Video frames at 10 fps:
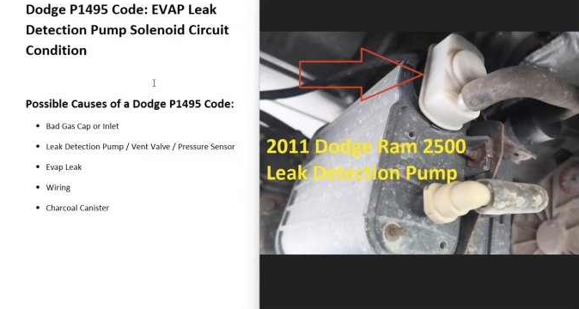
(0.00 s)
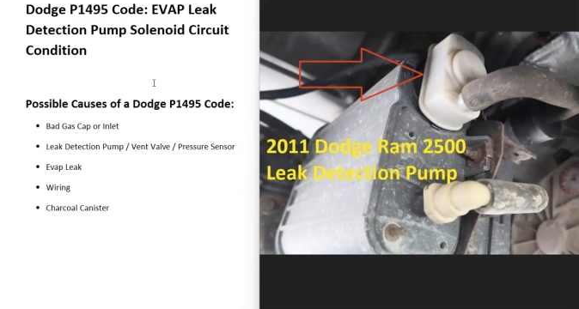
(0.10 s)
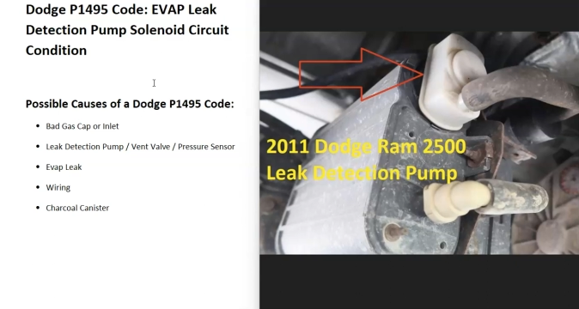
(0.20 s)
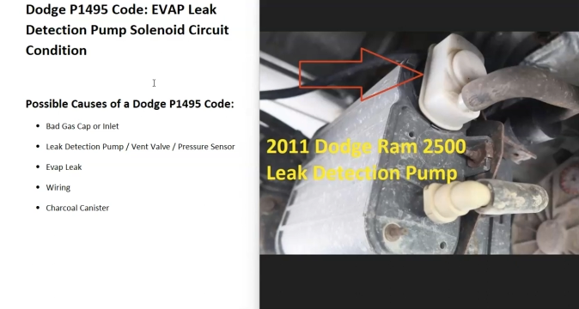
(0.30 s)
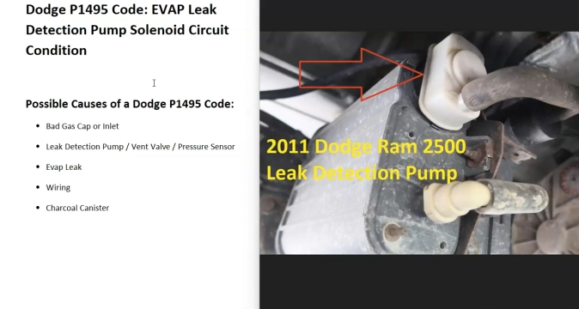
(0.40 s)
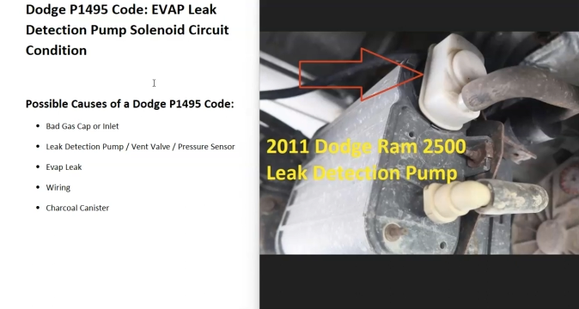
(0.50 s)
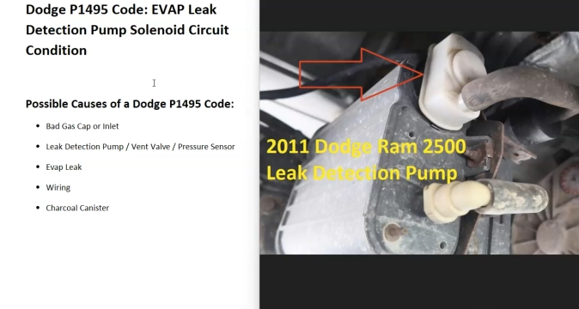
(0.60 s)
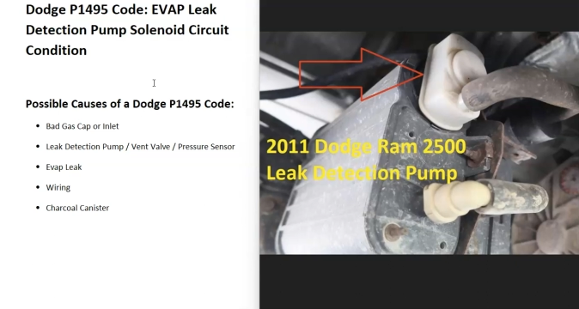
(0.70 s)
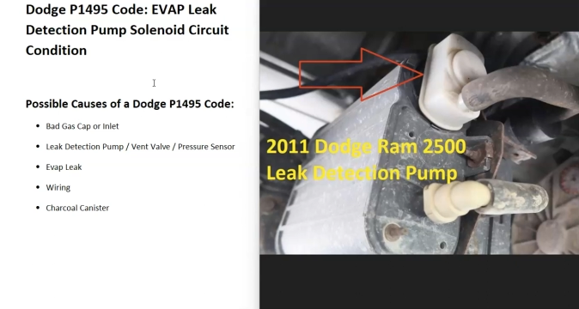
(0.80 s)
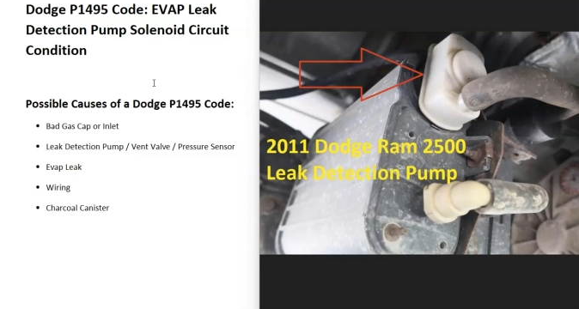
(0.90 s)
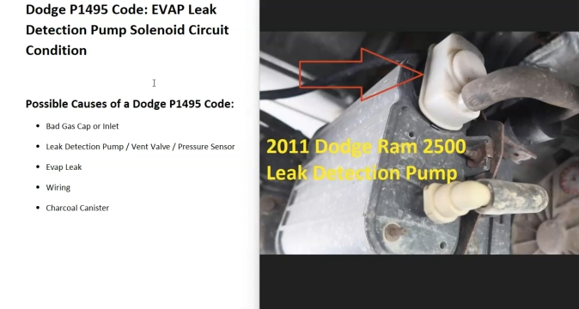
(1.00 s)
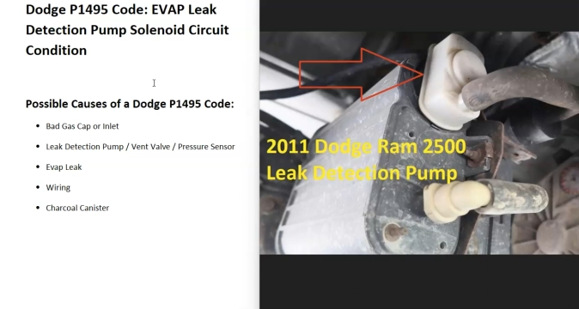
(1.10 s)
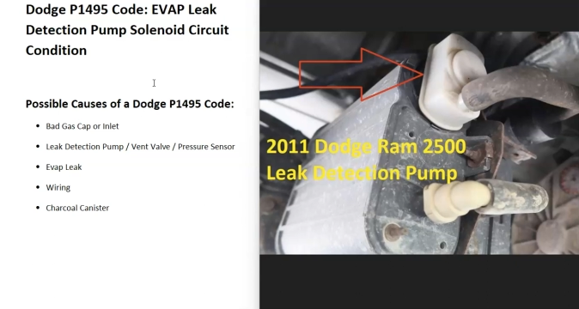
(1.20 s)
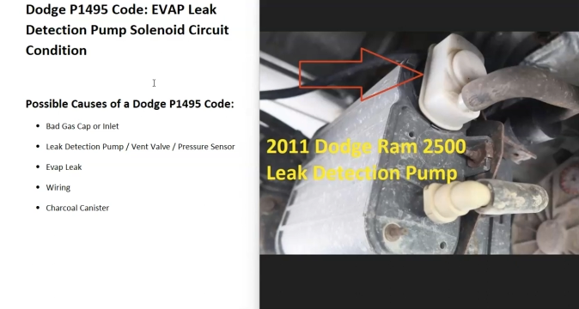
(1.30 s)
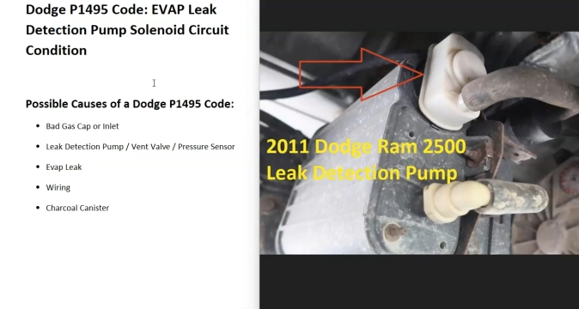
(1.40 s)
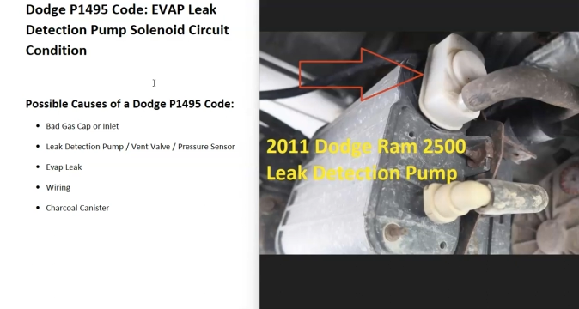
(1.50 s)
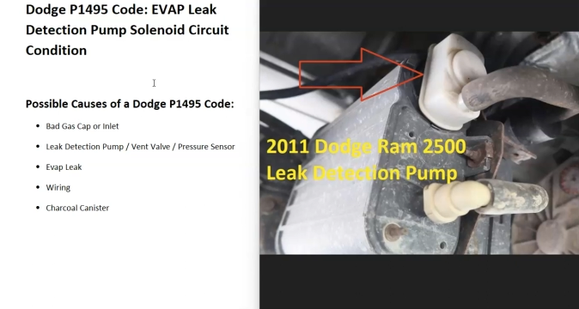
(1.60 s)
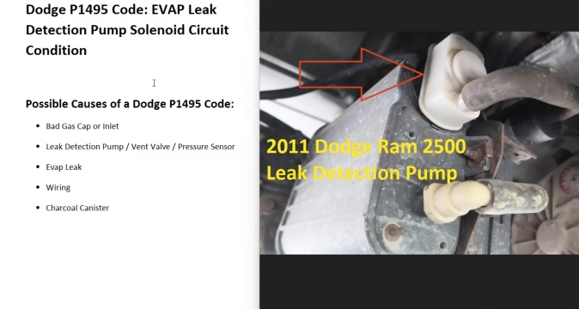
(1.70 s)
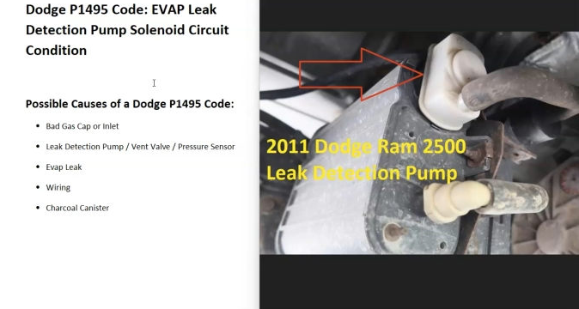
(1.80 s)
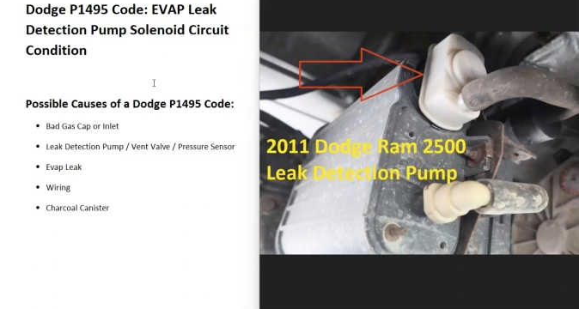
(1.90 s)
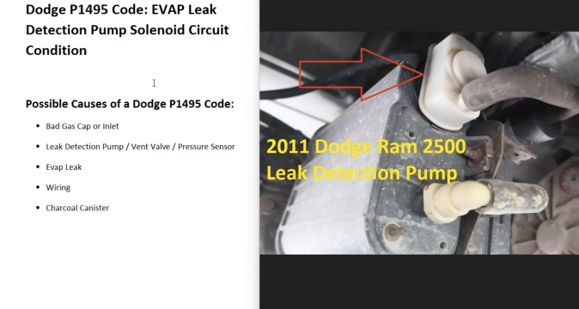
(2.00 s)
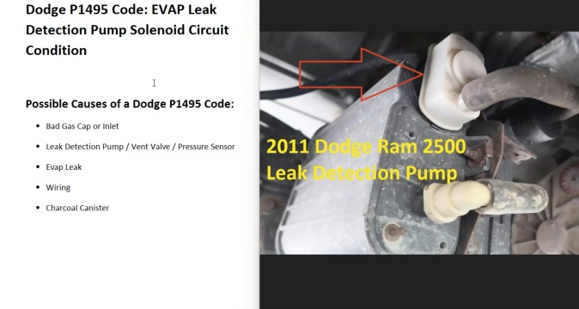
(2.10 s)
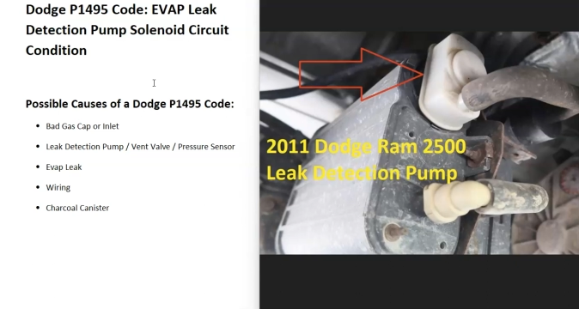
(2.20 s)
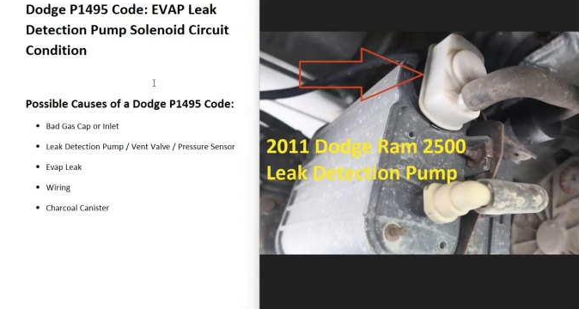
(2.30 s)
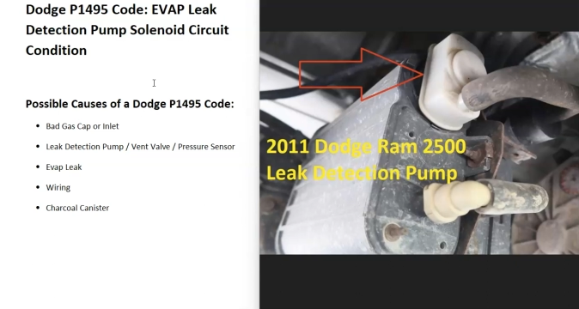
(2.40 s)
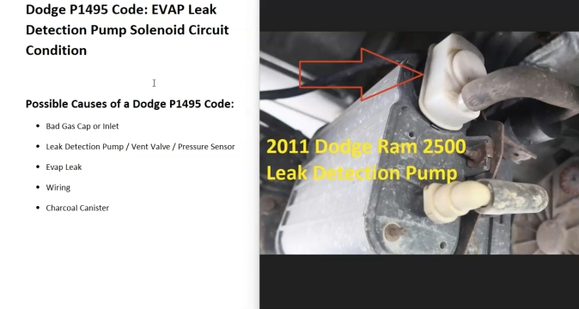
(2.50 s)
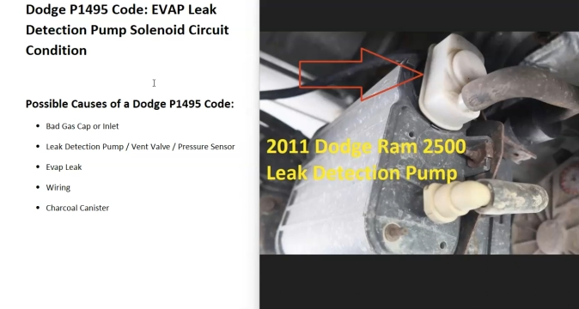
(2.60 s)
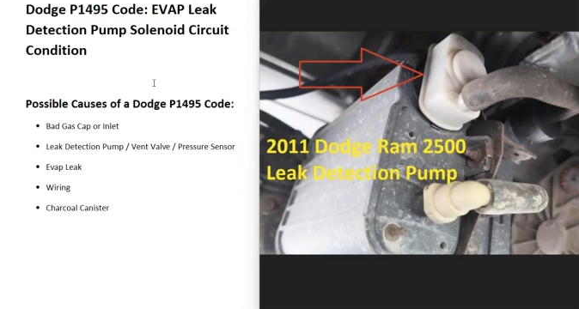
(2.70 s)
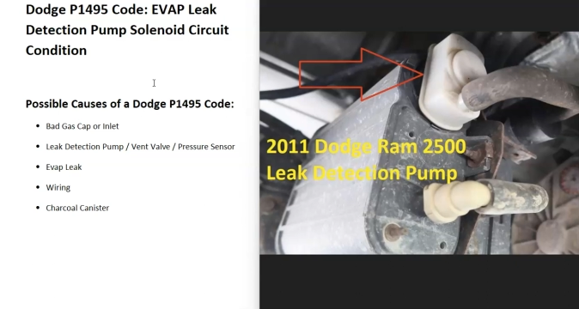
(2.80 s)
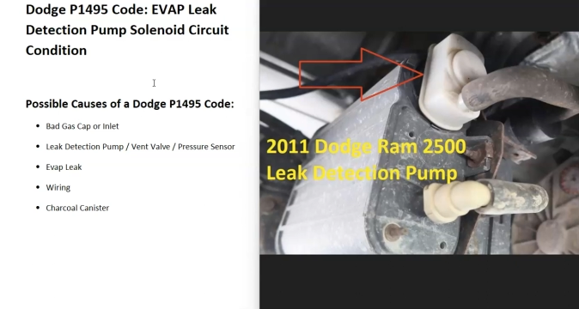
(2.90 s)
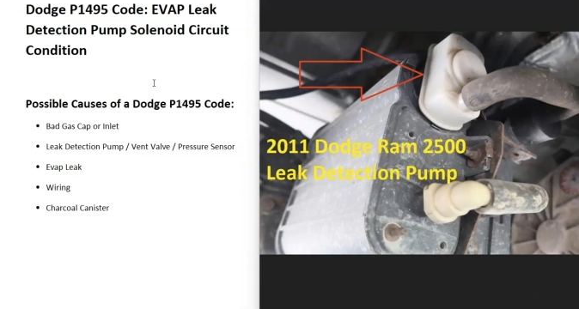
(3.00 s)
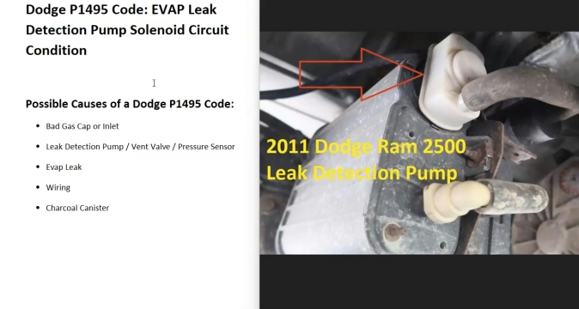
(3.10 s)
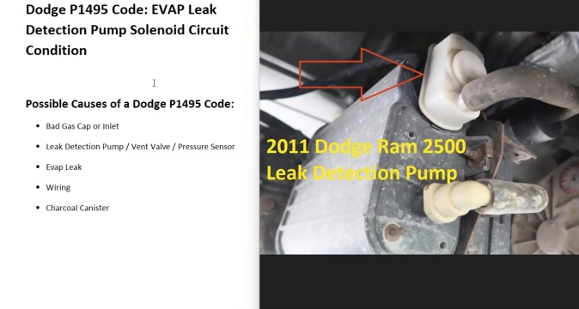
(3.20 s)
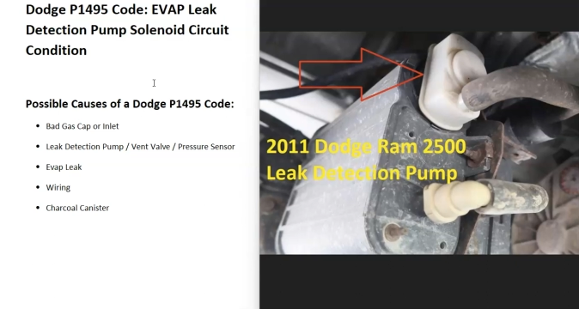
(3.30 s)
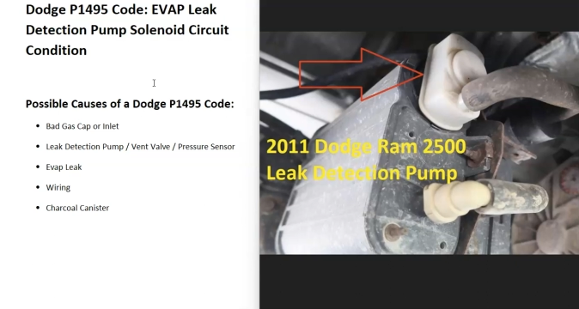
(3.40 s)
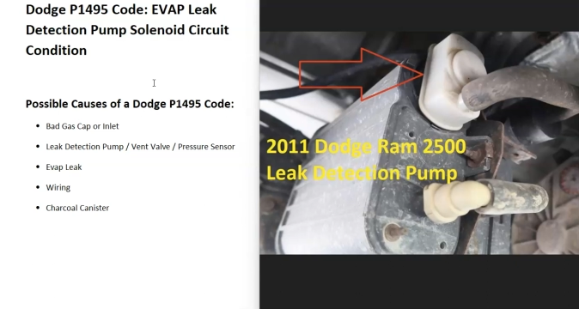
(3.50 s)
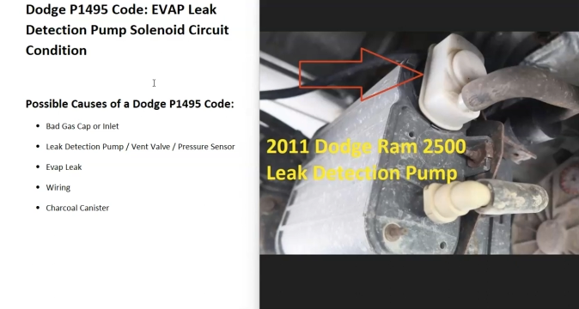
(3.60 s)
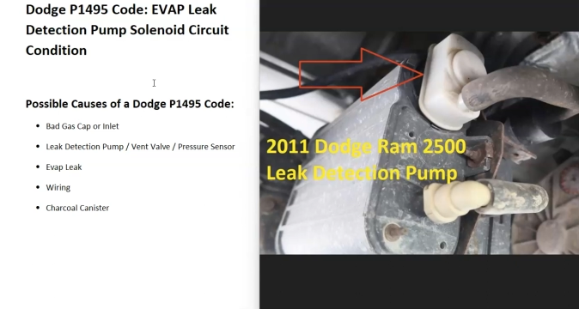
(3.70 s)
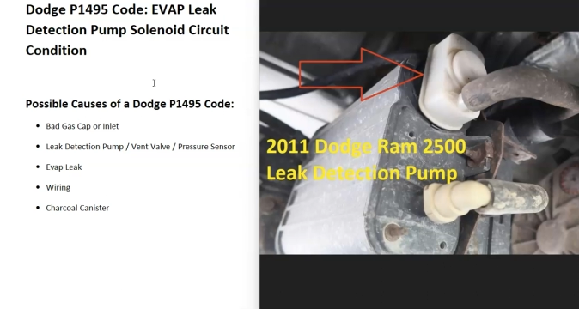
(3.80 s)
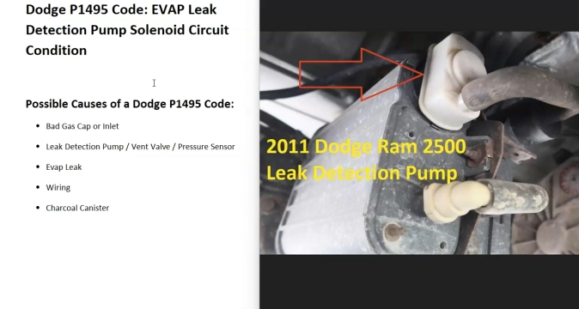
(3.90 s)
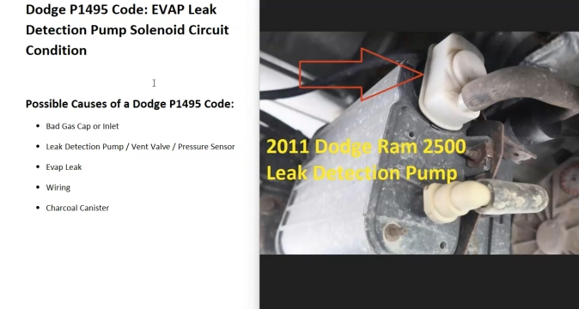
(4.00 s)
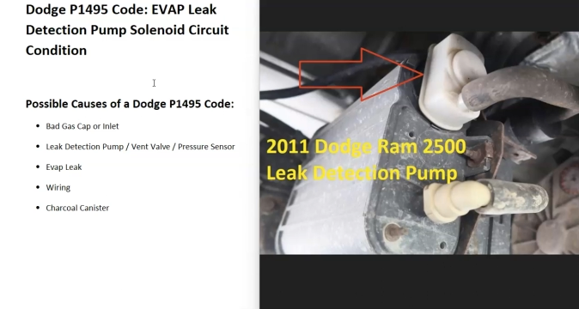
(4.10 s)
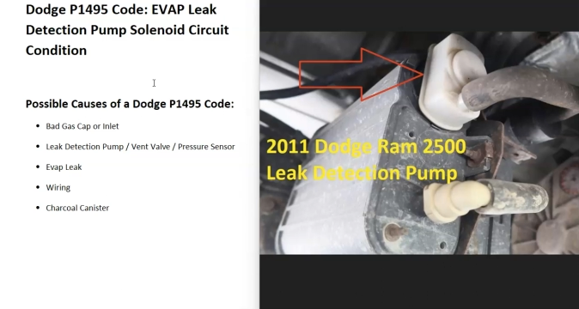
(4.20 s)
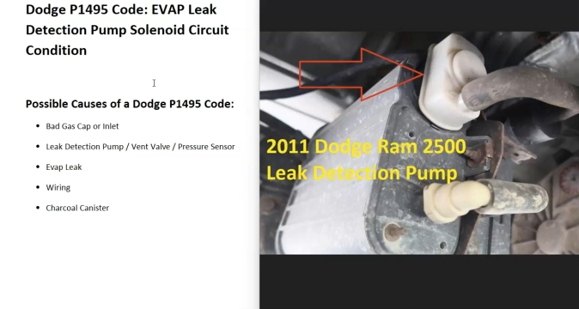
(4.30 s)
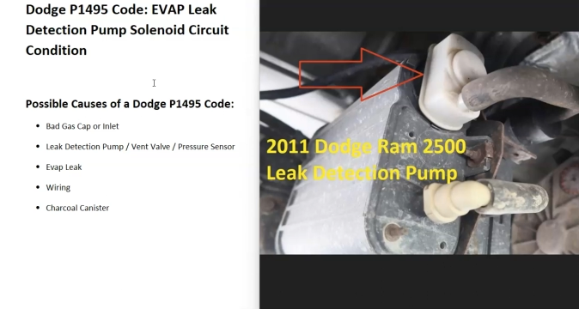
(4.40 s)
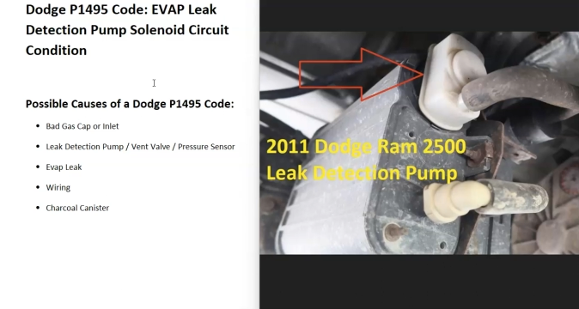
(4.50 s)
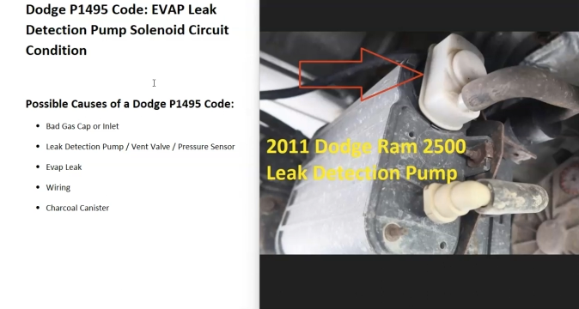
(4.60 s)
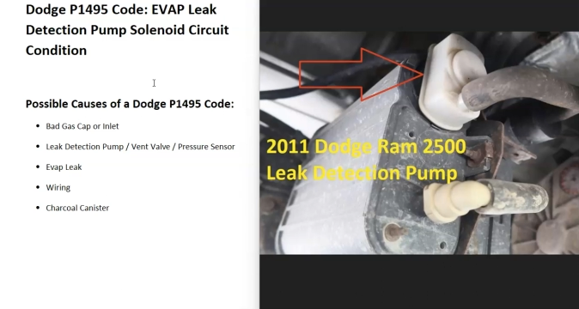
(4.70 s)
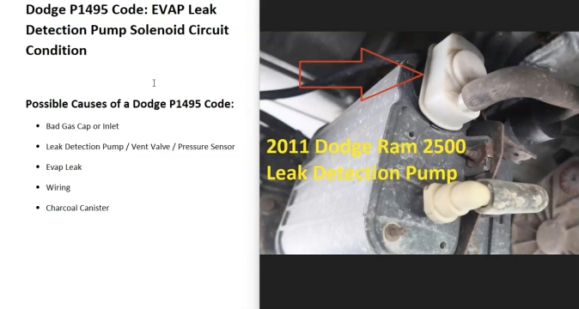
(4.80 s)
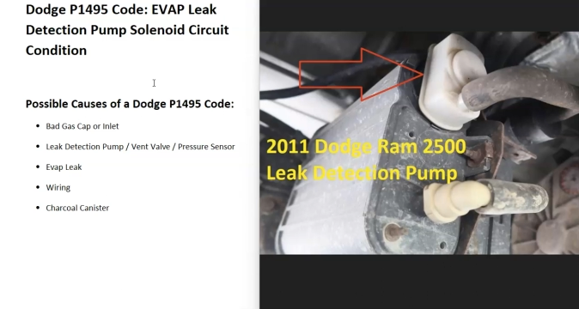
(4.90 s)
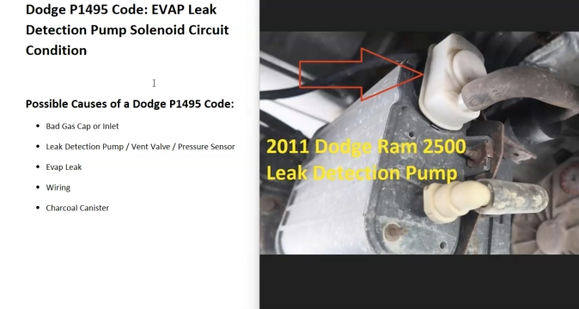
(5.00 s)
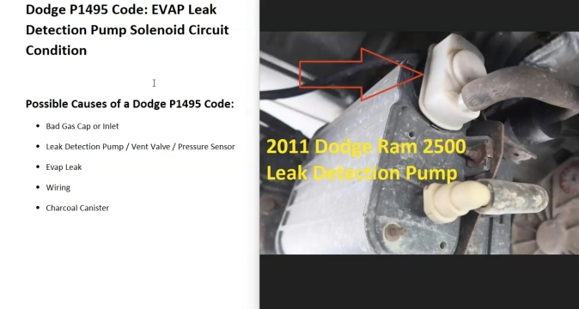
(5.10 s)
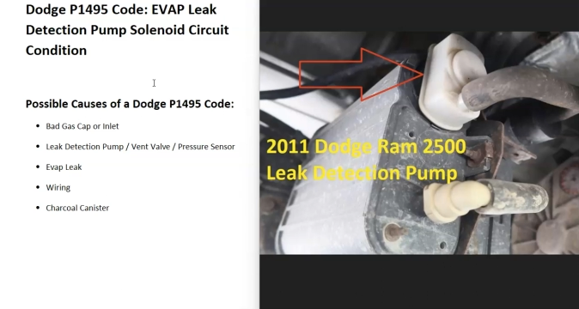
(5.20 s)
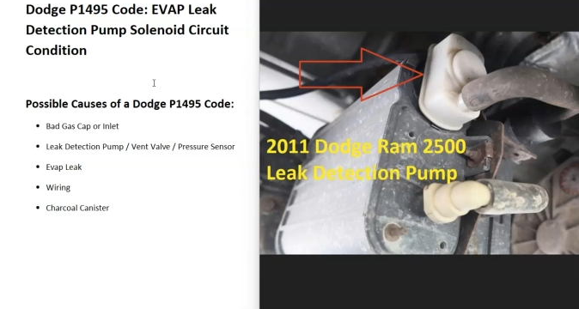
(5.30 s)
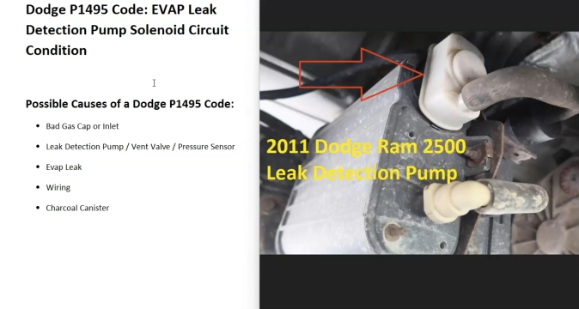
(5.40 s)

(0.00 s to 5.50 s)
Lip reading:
Nobody's mouth can be seen.